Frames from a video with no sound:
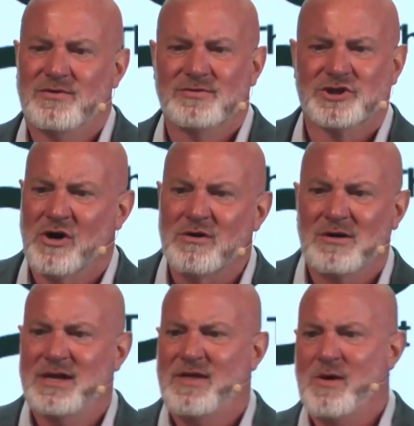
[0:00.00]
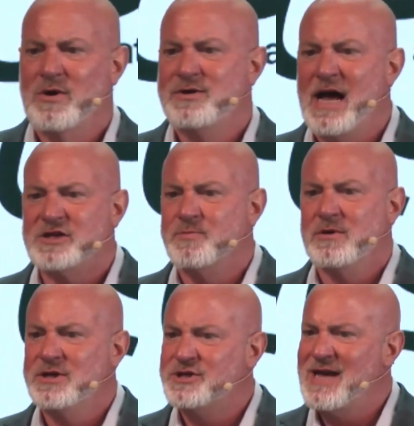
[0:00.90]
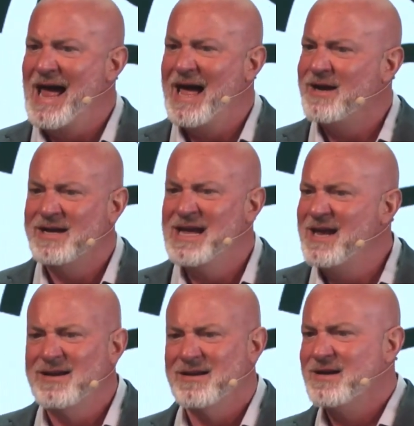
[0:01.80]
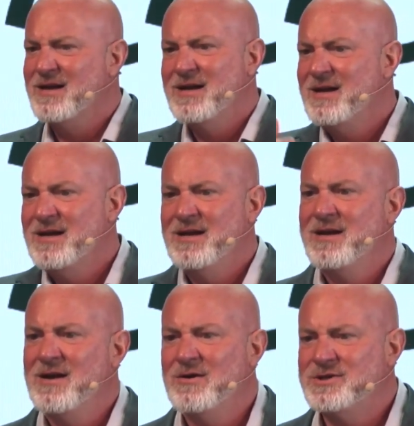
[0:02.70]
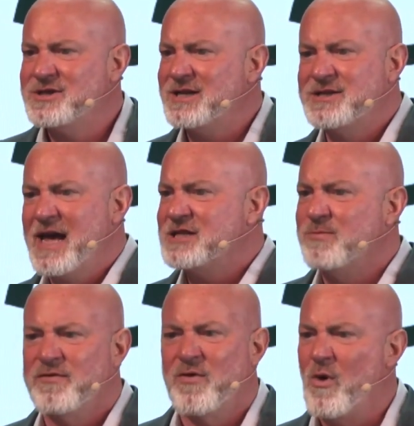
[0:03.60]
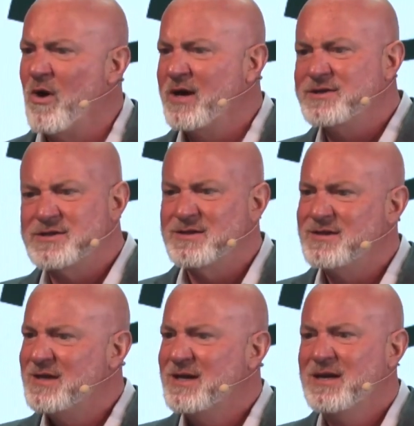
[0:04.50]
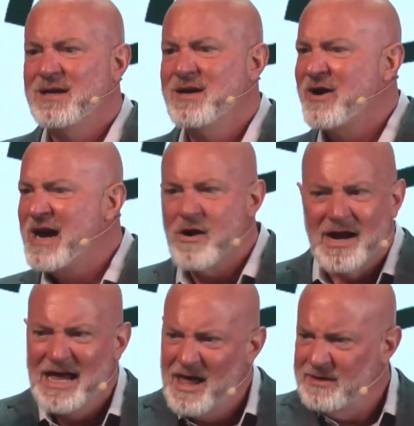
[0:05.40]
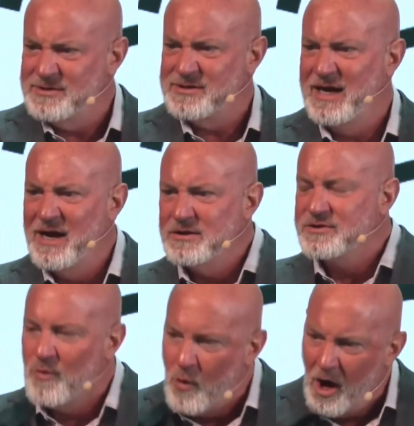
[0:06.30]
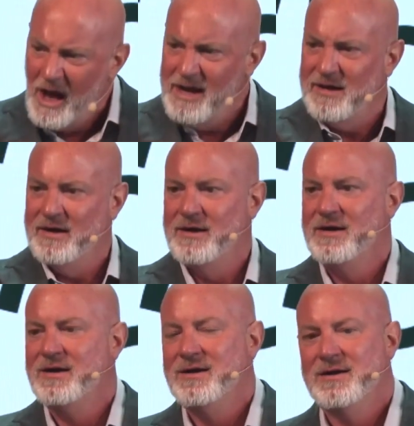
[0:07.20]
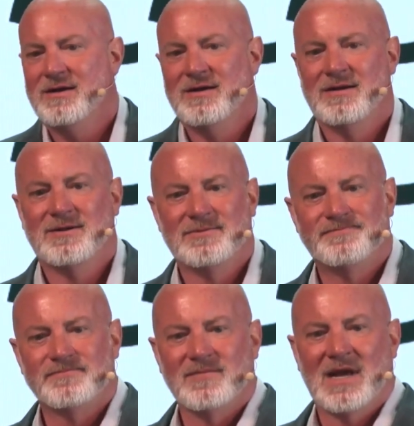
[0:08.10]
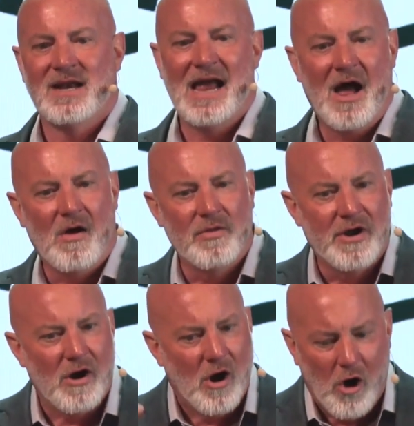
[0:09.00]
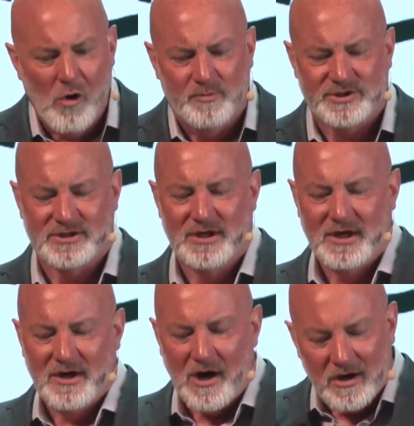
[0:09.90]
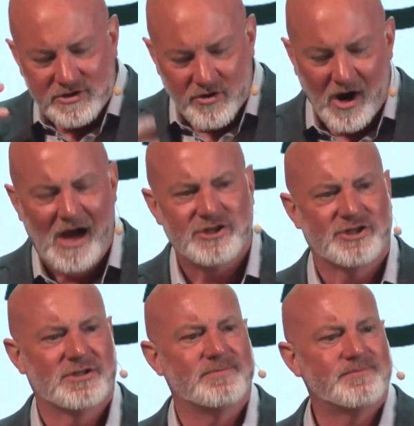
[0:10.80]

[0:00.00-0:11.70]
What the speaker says: Certainly they were desperately sad. Again, you know, 6 days before, it's, you know, here he is. Here's the one. And now their hopes are crushed.